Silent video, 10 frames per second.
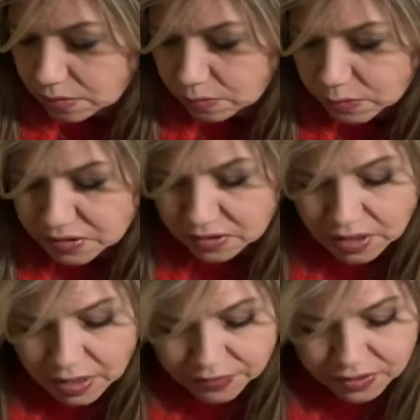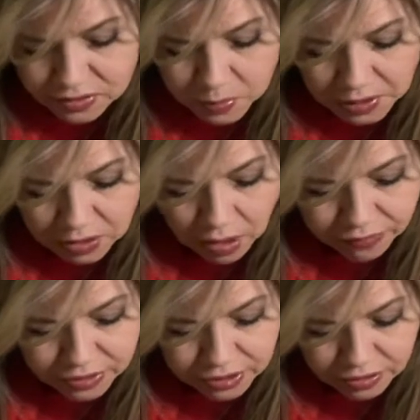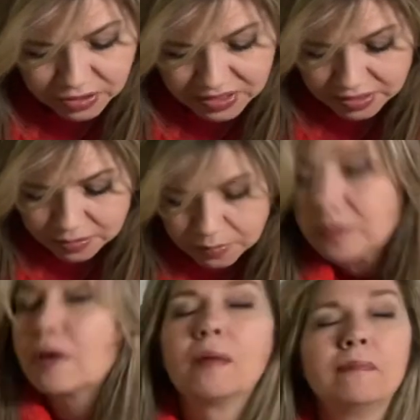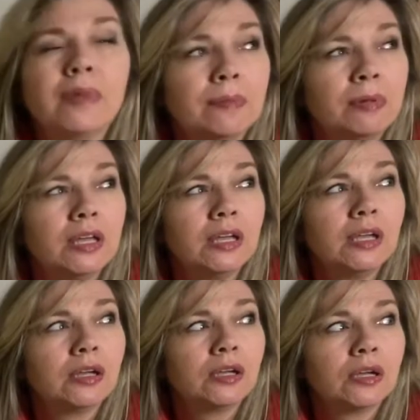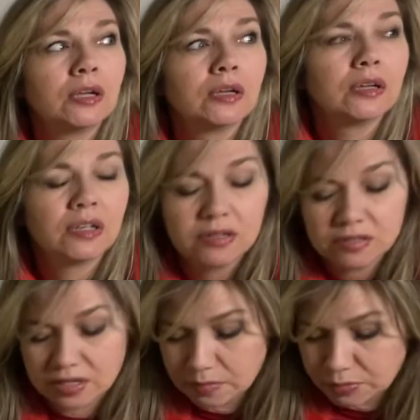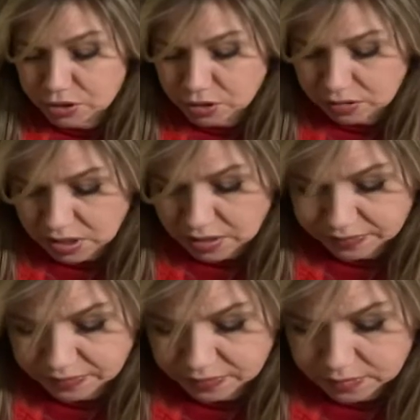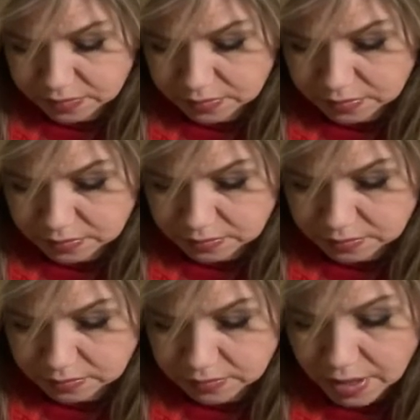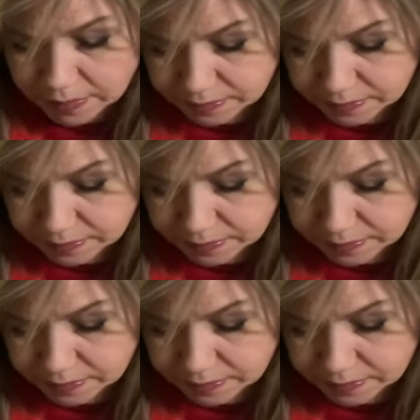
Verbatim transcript: with the love that's being offered to you, because it's maybe it's immature love. Yeah,